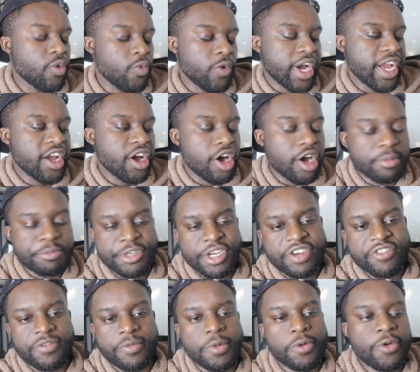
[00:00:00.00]
a white
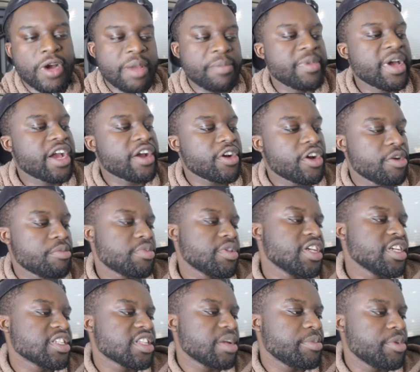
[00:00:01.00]
object from a white background,
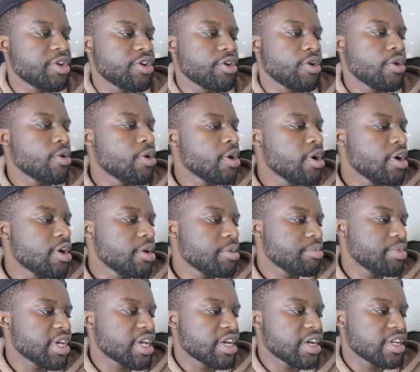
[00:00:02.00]
please let me know.
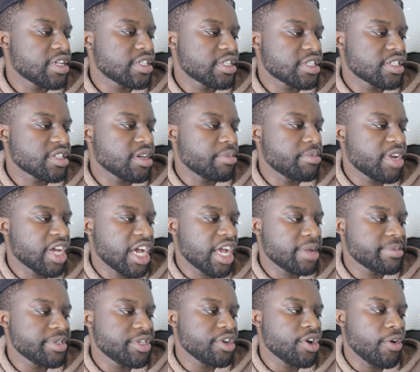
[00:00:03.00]
Because
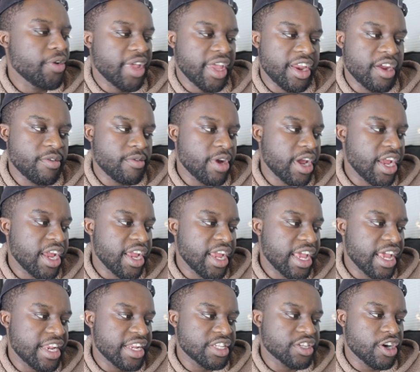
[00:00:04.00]
sometimes you don't get it right
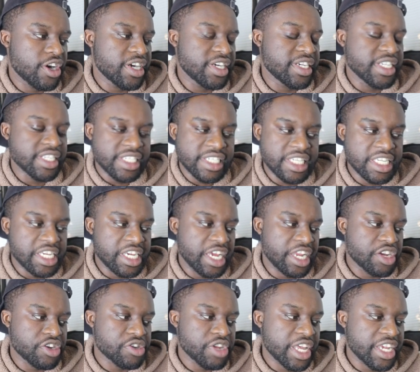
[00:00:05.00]
and it's hard to see
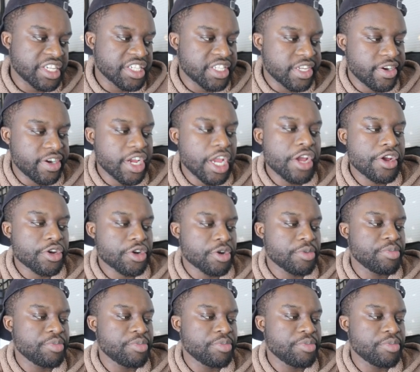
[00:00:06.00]
and you're like staring at your